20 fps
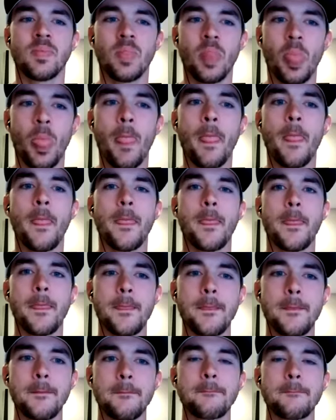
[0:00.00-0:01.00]
in the
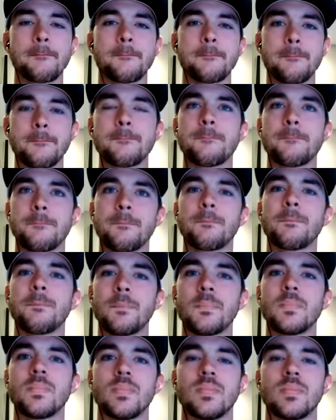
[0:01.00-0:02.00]
racing that we have been
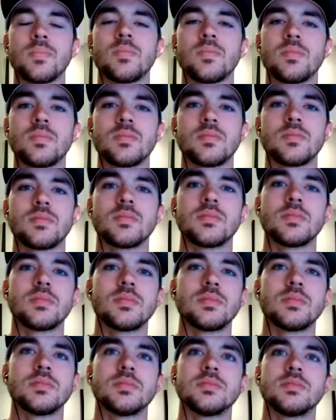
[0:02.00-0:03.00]
doing ourselves,
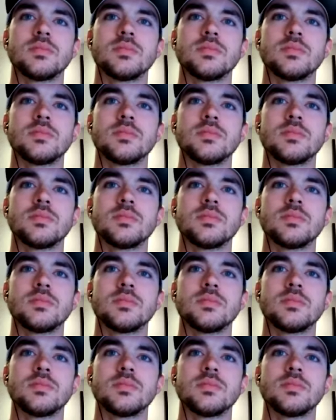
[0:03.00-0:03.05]
and